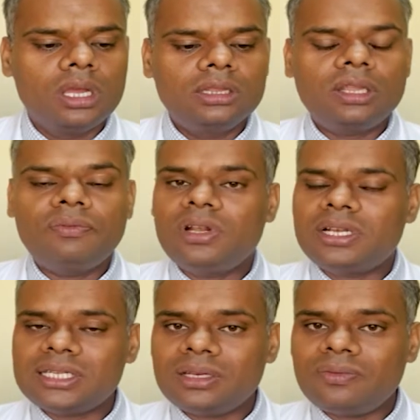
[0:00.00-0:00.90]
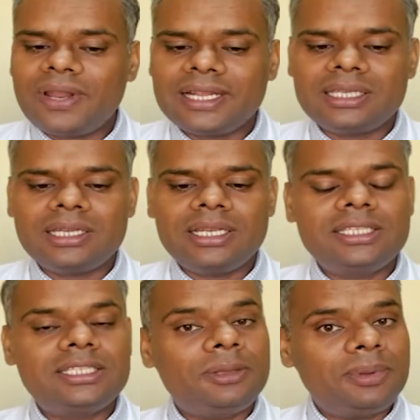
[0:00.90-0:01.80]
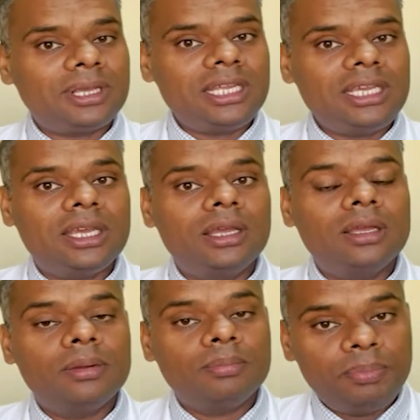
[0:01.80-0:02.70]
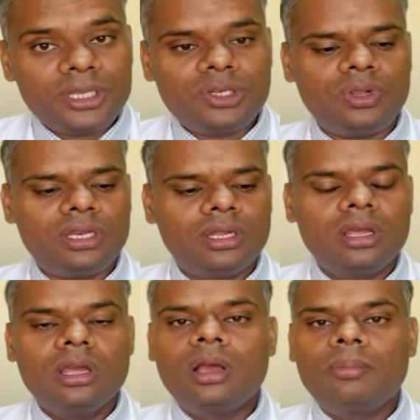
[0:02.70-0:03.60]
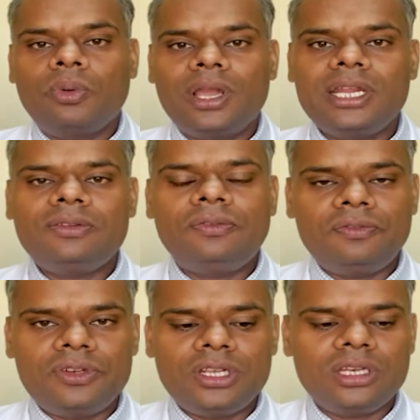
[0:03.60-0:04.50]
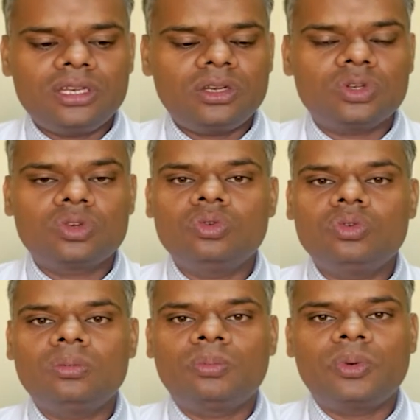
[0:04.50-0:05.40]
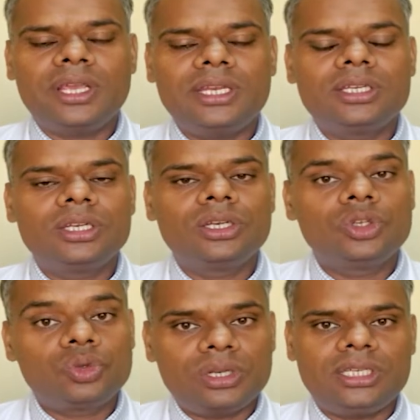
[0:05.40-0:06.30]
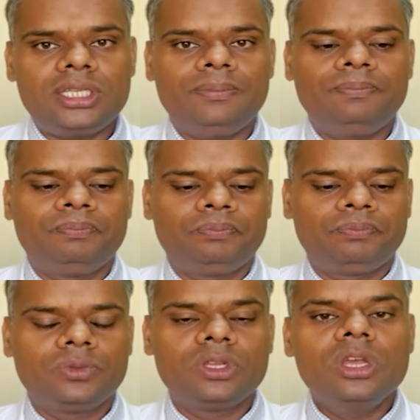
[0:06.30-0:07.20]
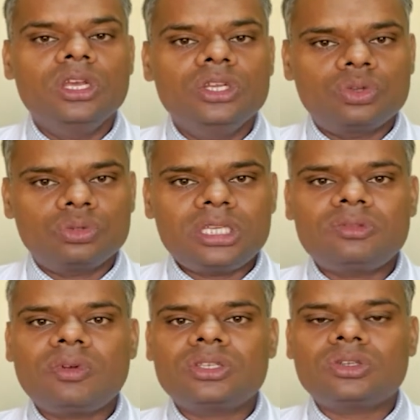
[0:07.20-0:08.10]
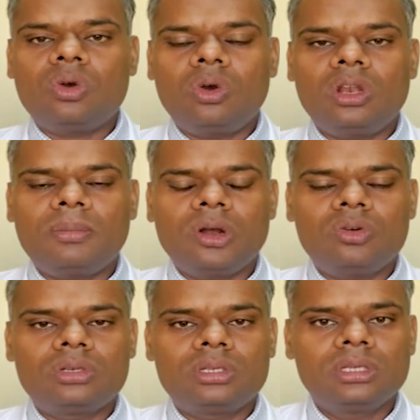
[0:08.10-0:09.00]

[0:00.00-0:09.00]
The filtration fraction is typically between 0.15 to 0.20. So this was all about